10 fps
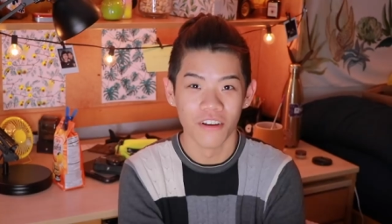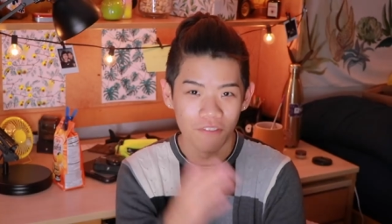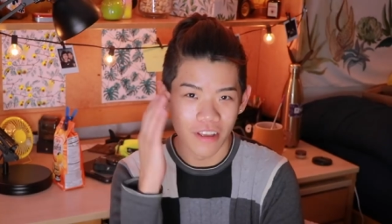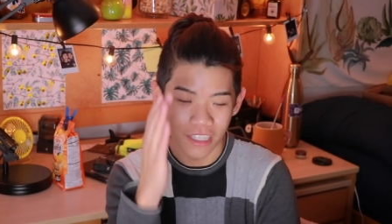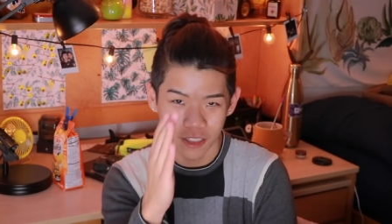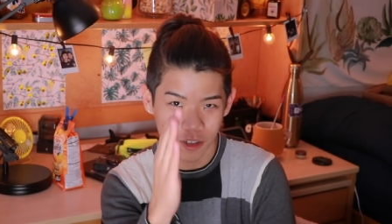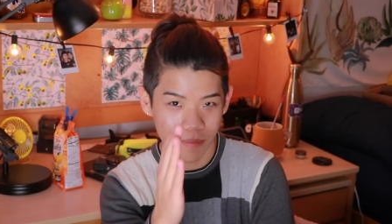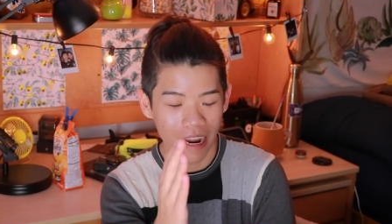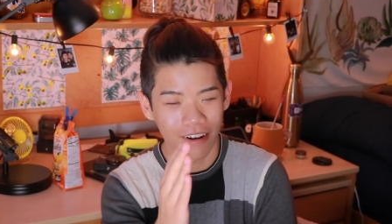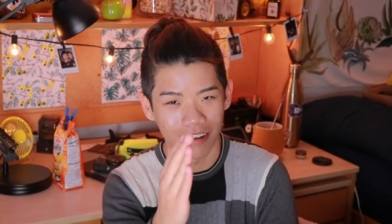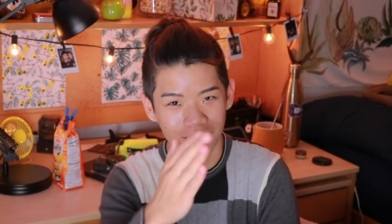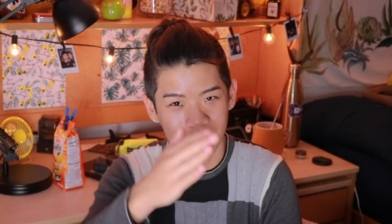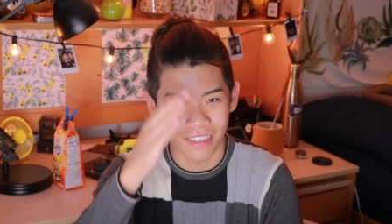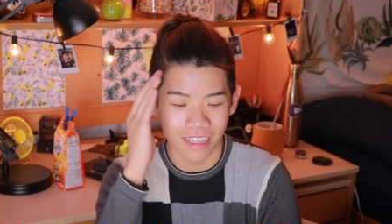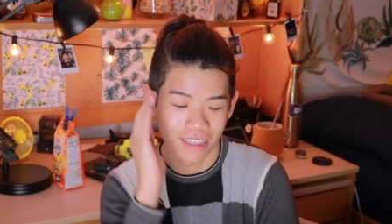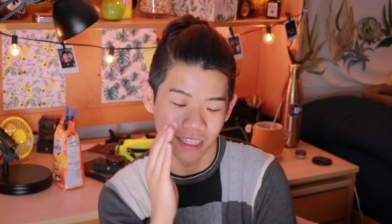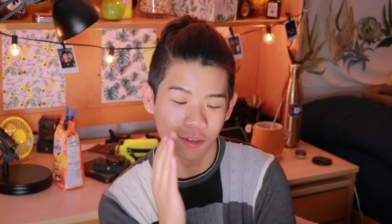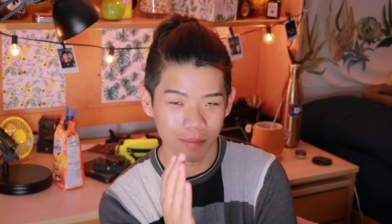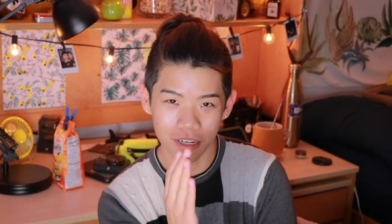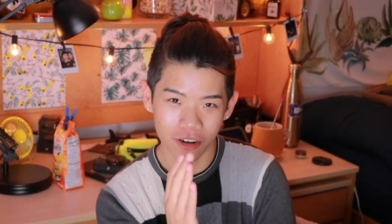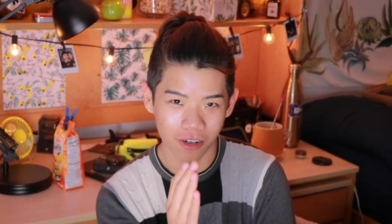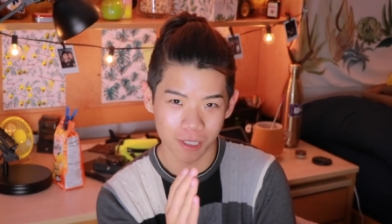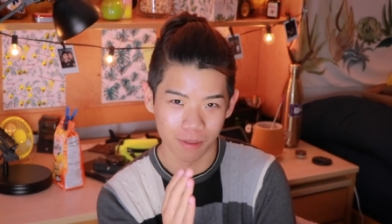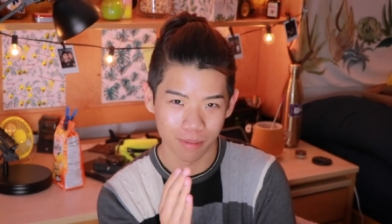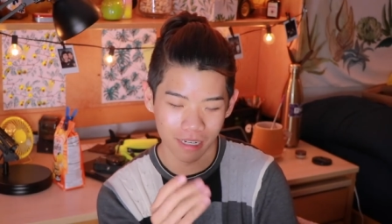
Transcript: Convince your parents that this will be your Christmas